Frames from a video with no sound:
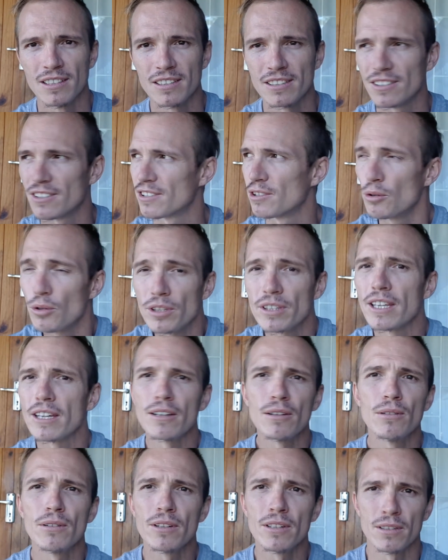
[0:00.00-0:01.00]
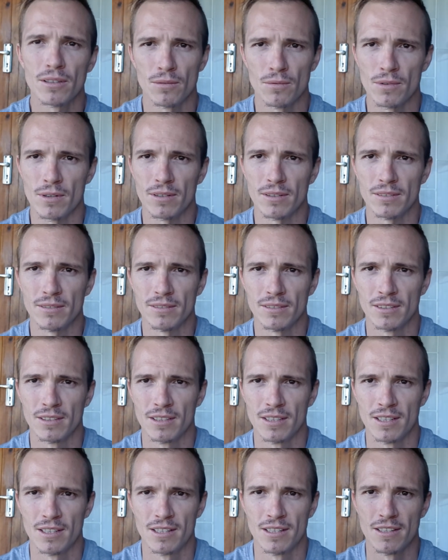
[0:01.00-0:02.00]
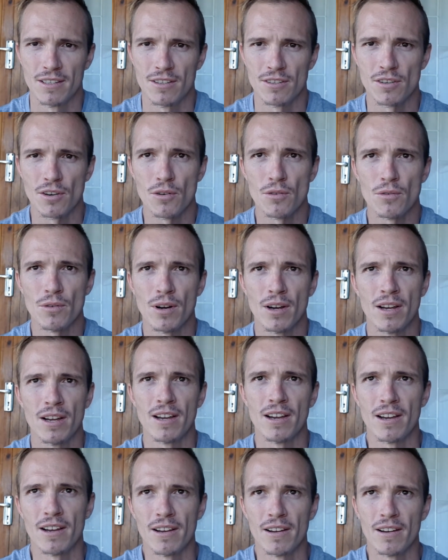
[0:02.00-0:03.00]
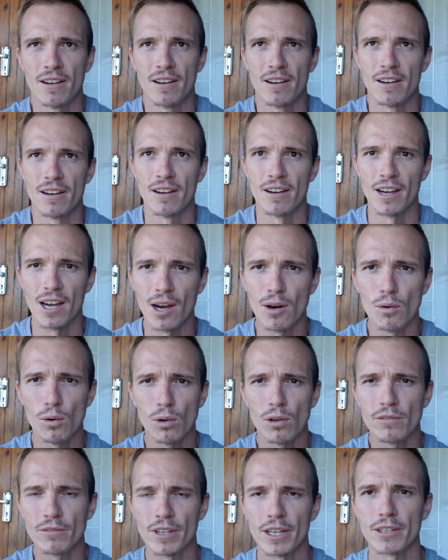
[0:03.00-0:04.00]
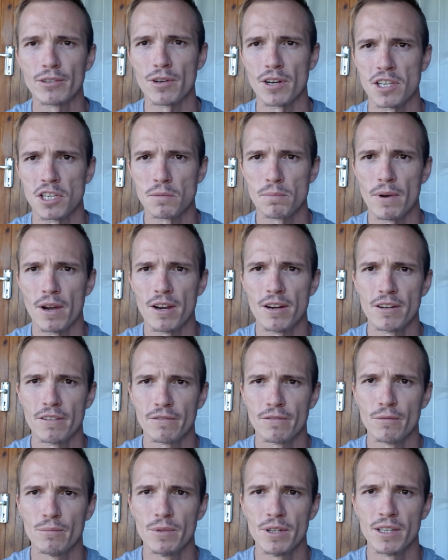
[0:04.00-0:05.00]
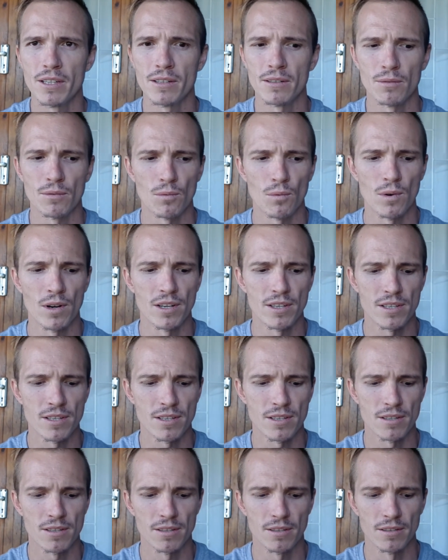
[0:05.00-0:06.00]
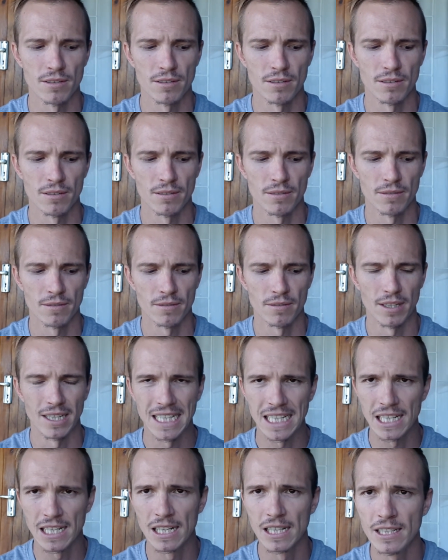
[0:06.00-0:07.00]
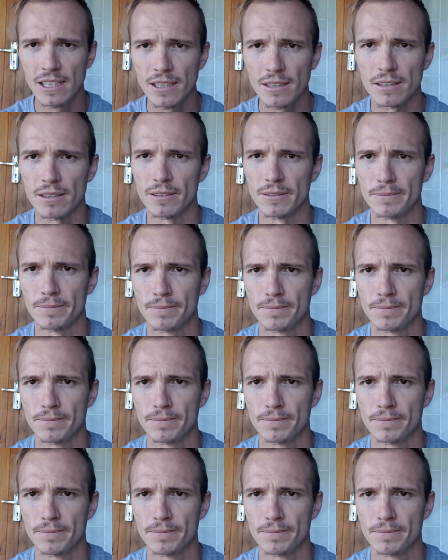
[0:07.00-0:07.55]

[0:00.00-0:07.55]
Just take a look at the world. So how all of that transpired for me was a clear